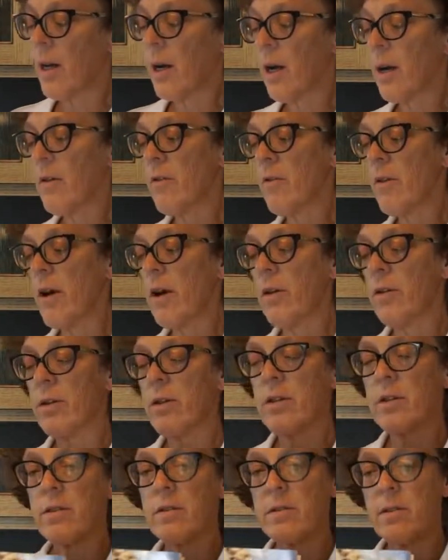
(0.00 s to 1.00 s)
I found
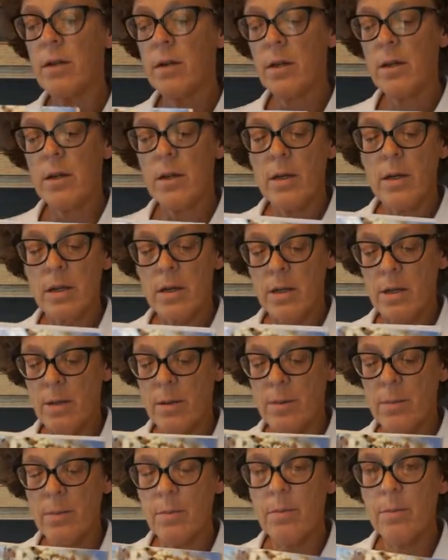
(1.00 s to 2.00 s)
this
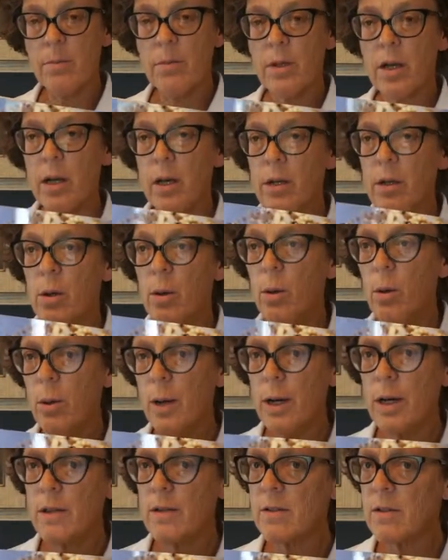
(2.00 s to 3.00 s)
not
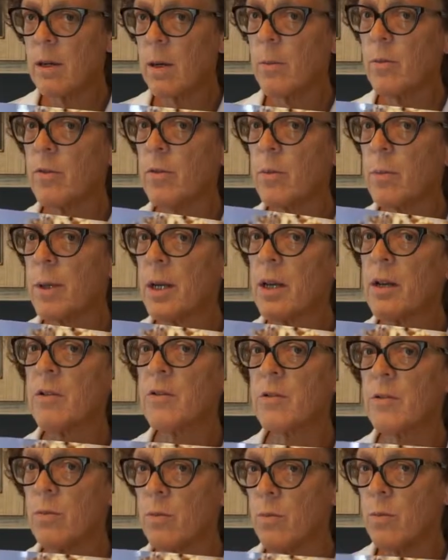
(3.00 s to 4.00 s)
quite as helpful
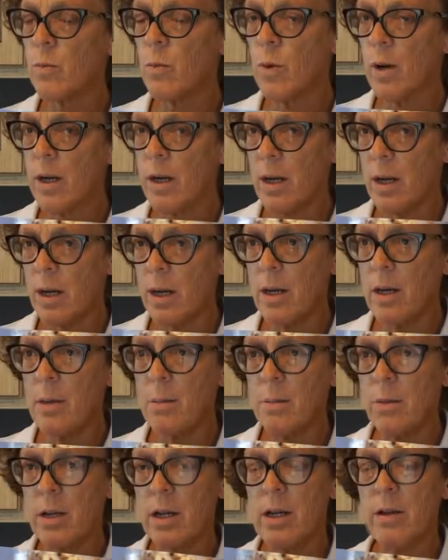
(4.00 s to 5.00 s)
because of what I
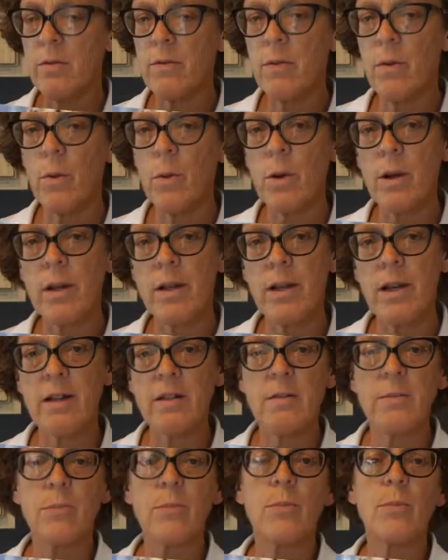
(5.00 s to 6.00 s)
am looking for, and
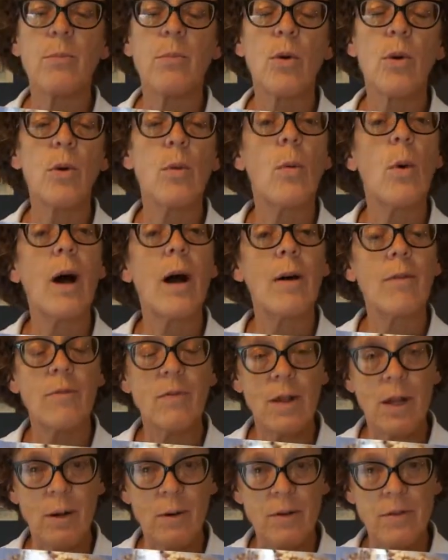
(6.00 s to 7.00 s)
that's more
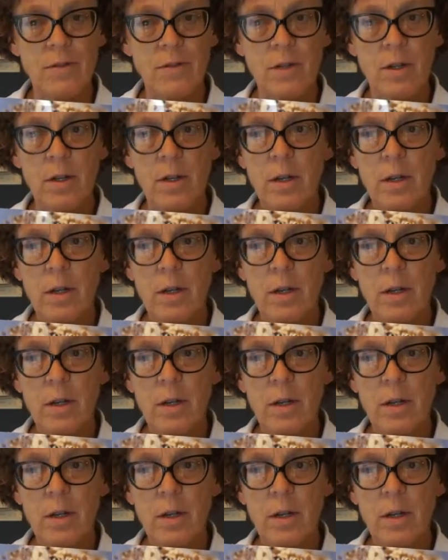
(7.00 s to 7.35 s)
wildflowers.